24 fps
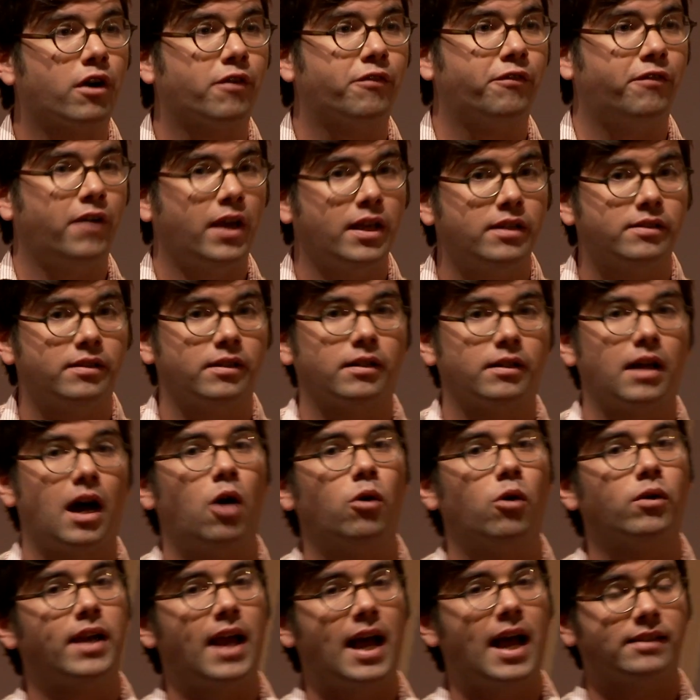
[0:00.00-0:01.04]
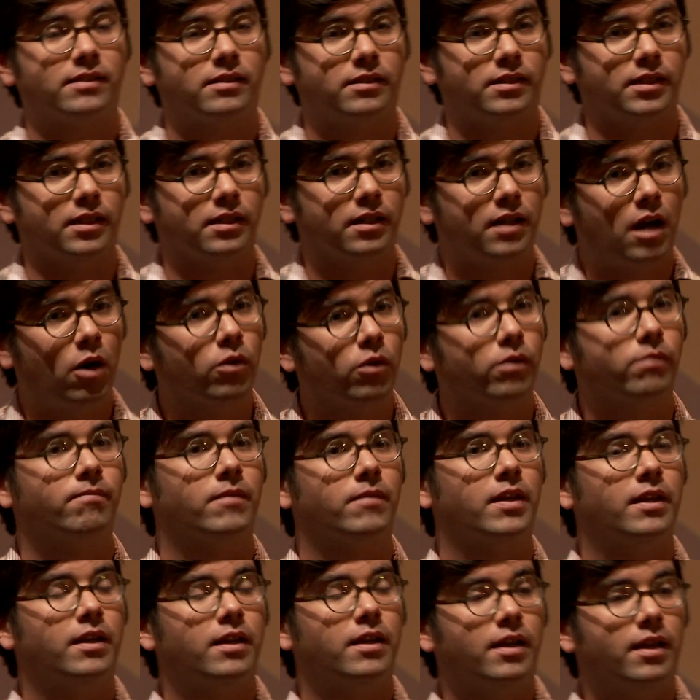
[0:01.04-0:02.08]
when you are facing how nasty,
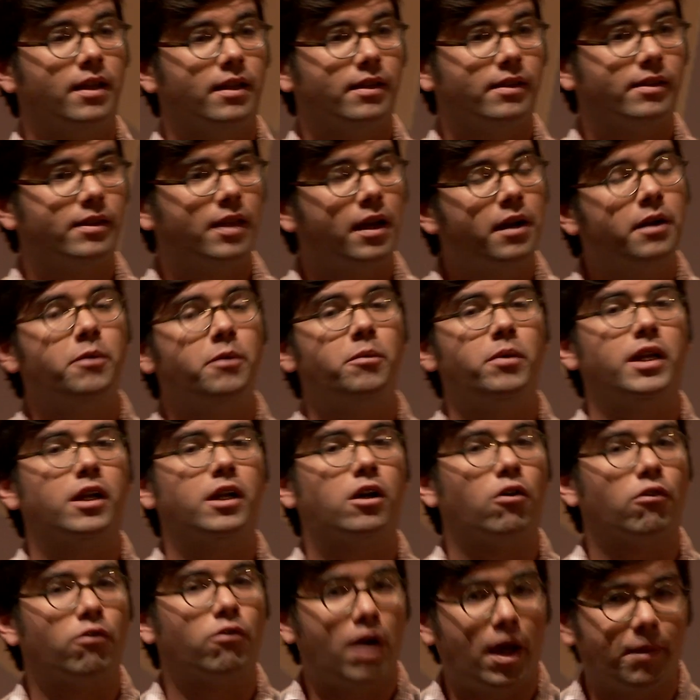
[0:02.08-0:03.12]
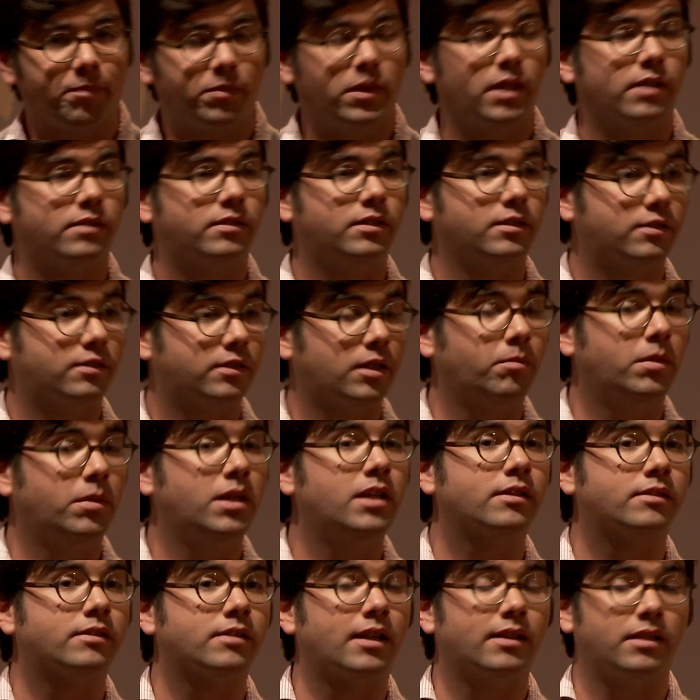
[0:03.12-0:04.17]
how terribly corrupt the
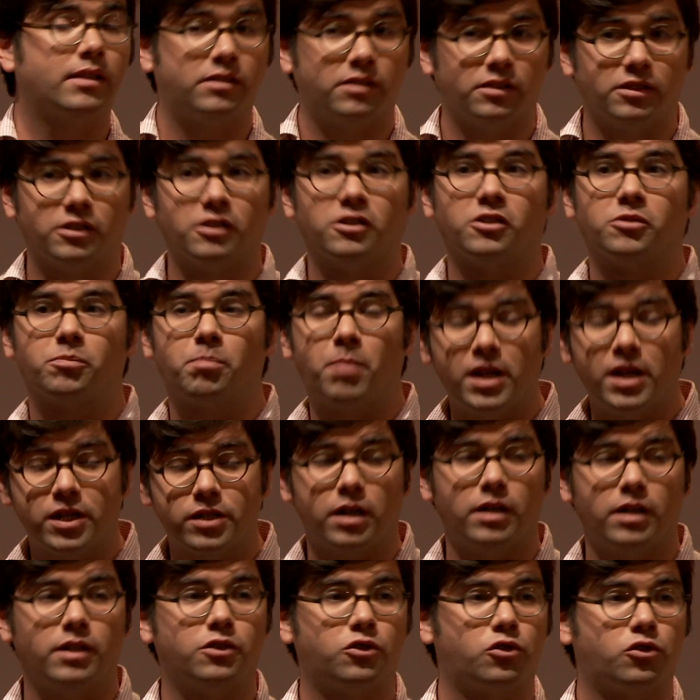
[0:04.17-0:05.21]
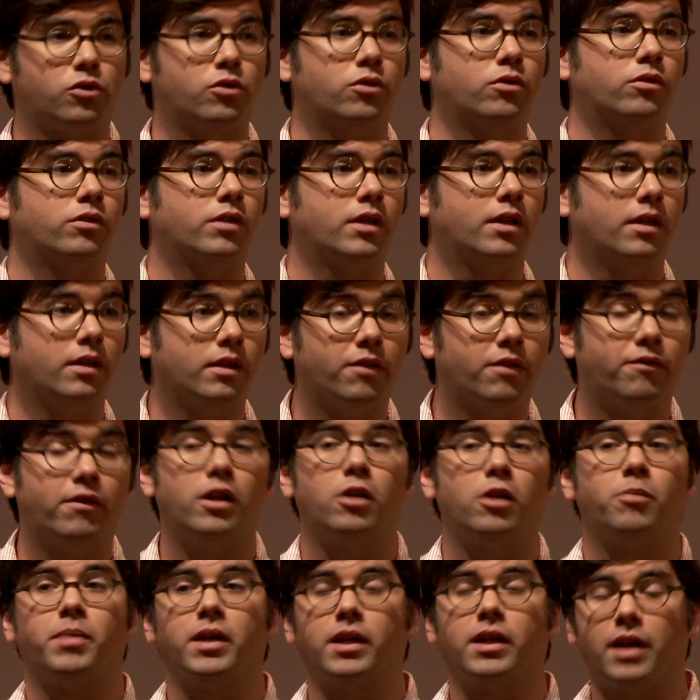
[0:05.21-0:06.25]
system is, and this is especially true in
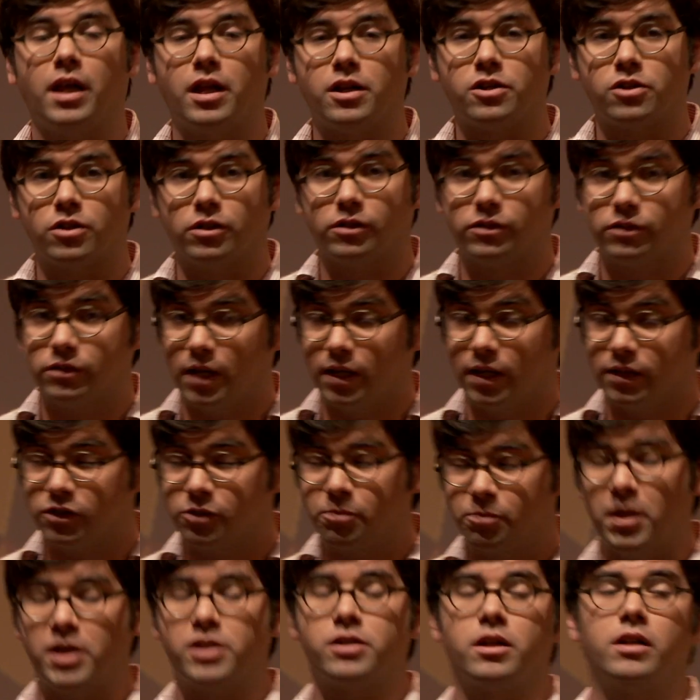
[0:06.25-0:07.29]
developing nations and